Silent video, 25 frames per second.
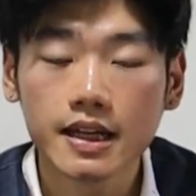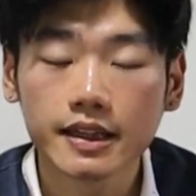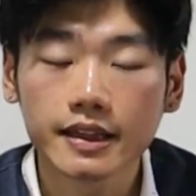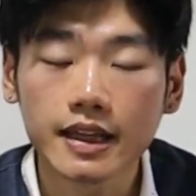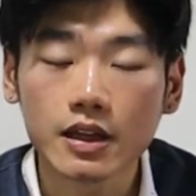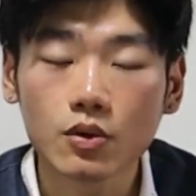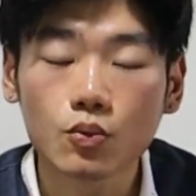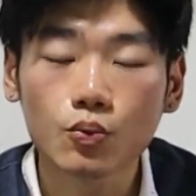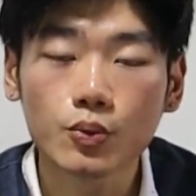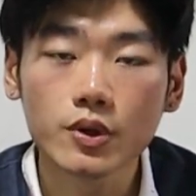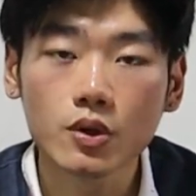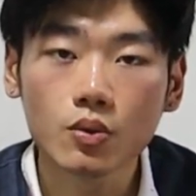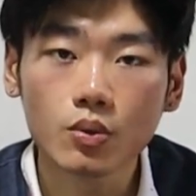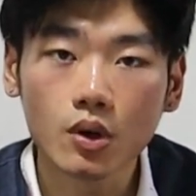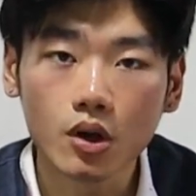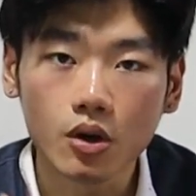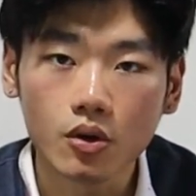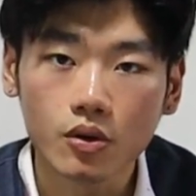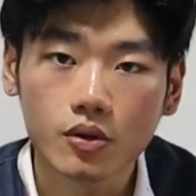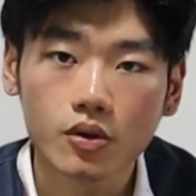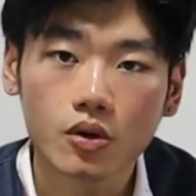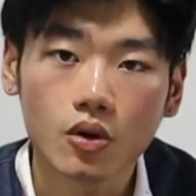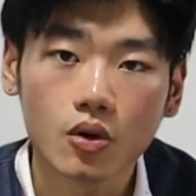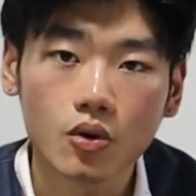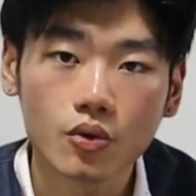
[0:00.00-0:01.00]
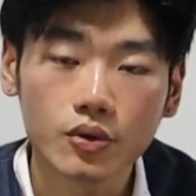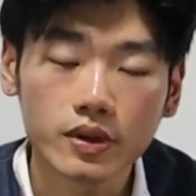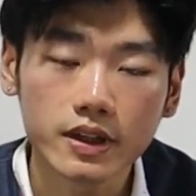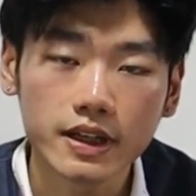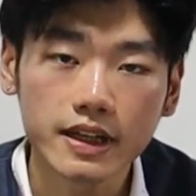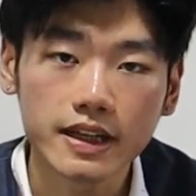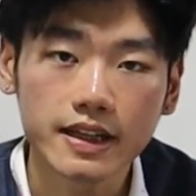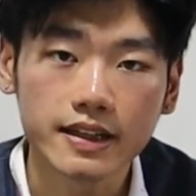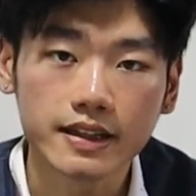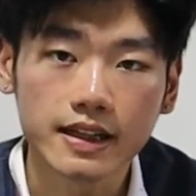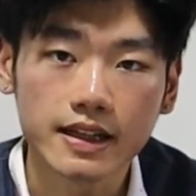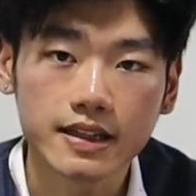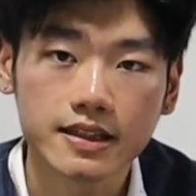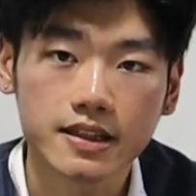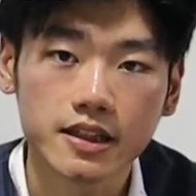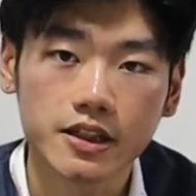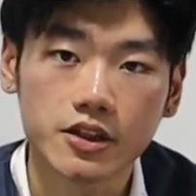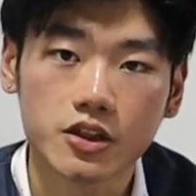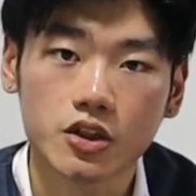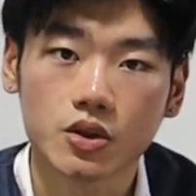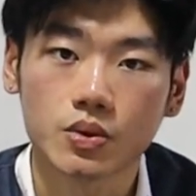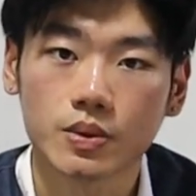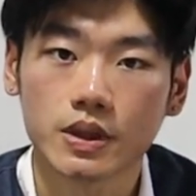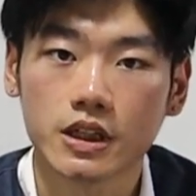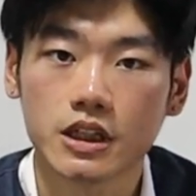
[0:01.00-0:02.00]
then we will only in that
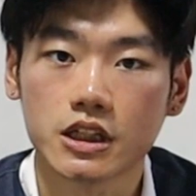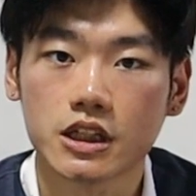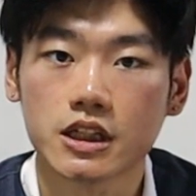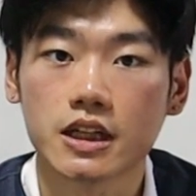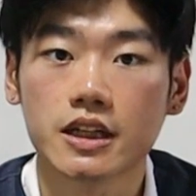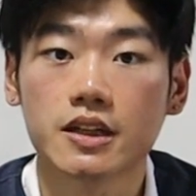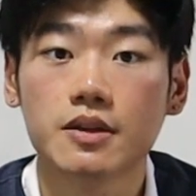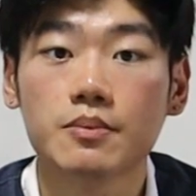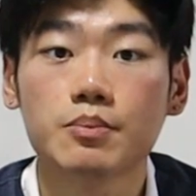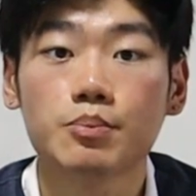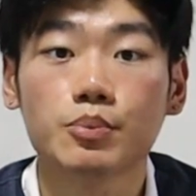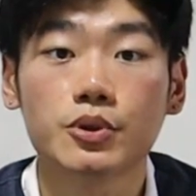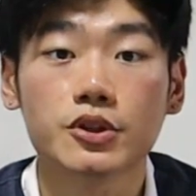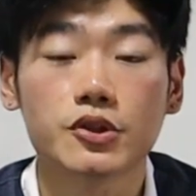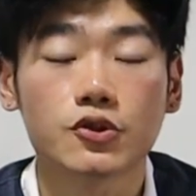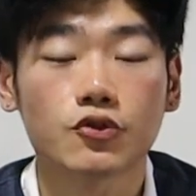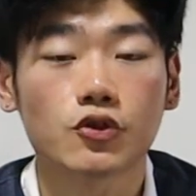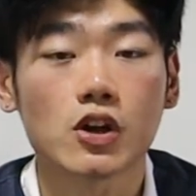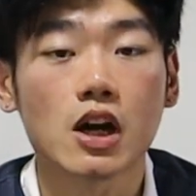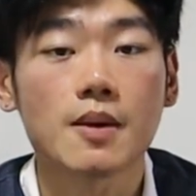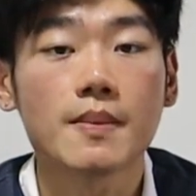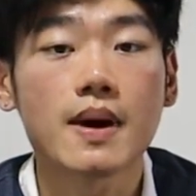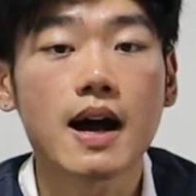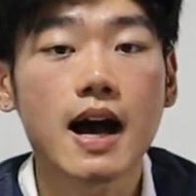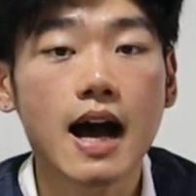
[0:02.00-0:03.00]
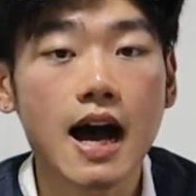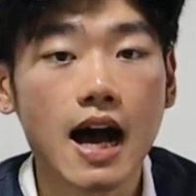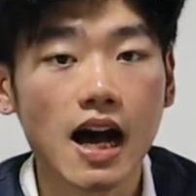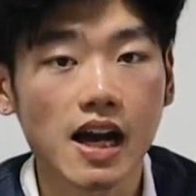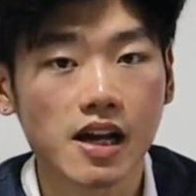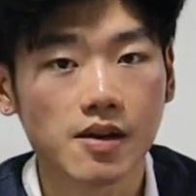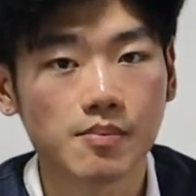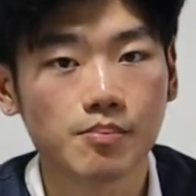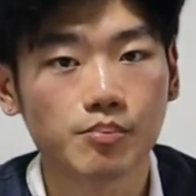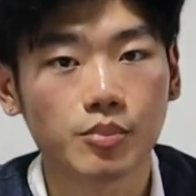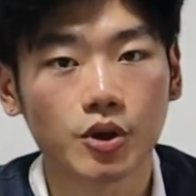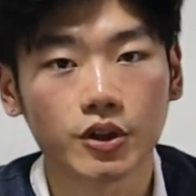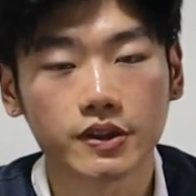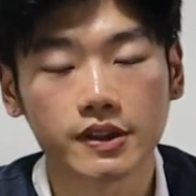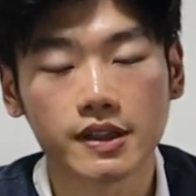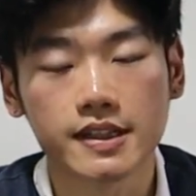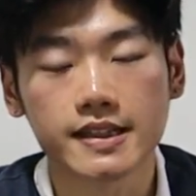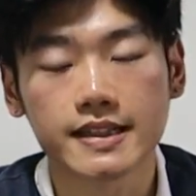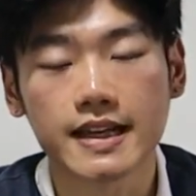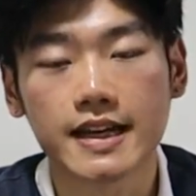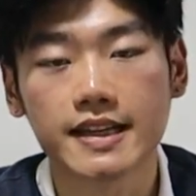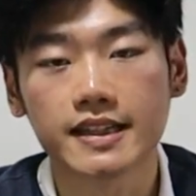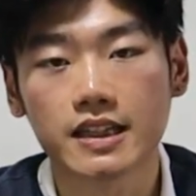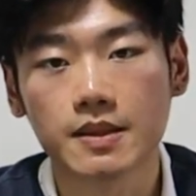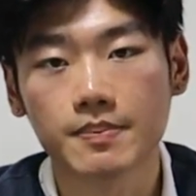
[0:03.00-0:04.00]
situation prescribe high
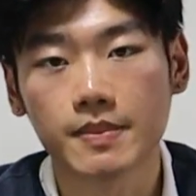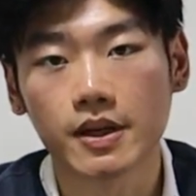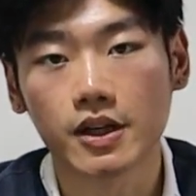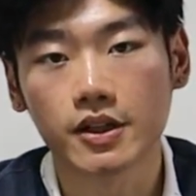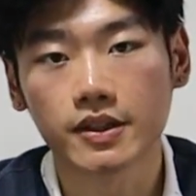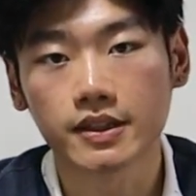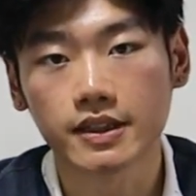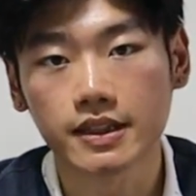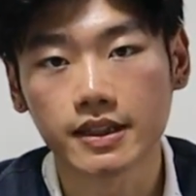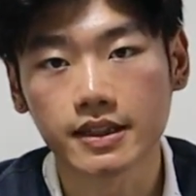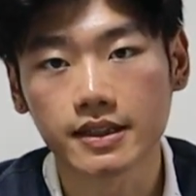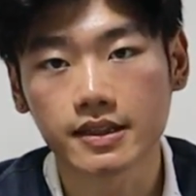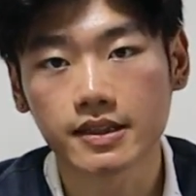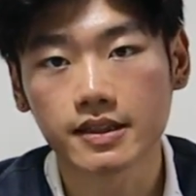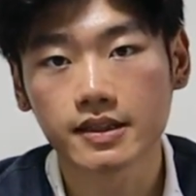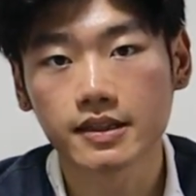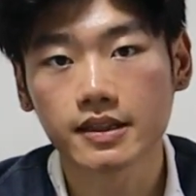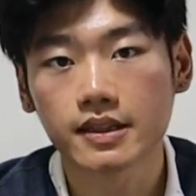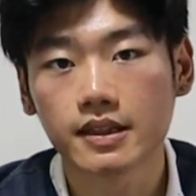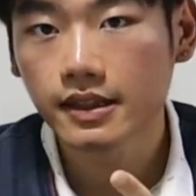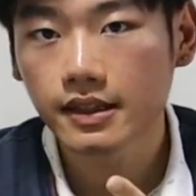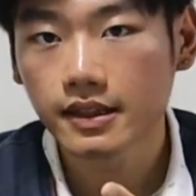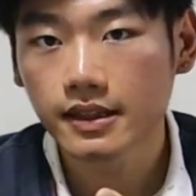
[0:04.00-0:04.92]
importance antibiotics.